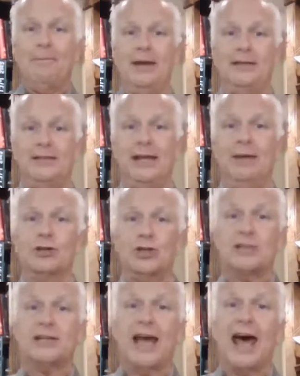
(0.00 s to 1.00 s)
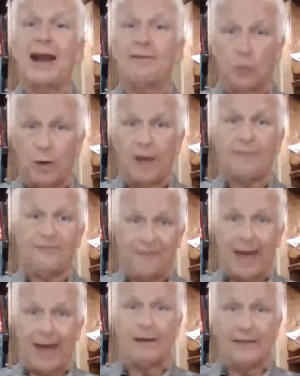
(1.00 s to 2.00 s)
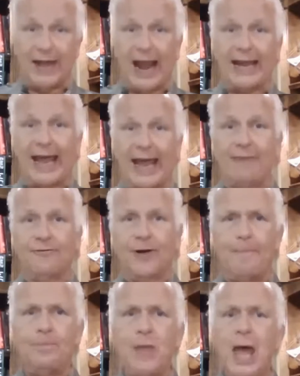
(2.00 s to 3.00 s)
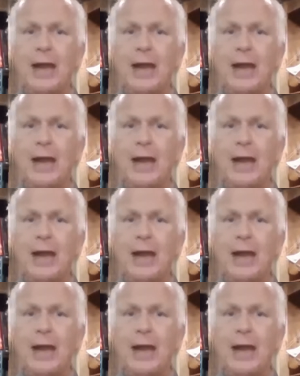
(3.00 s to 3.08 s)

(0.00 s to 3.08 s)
But it was just kind of a rough family that I came from.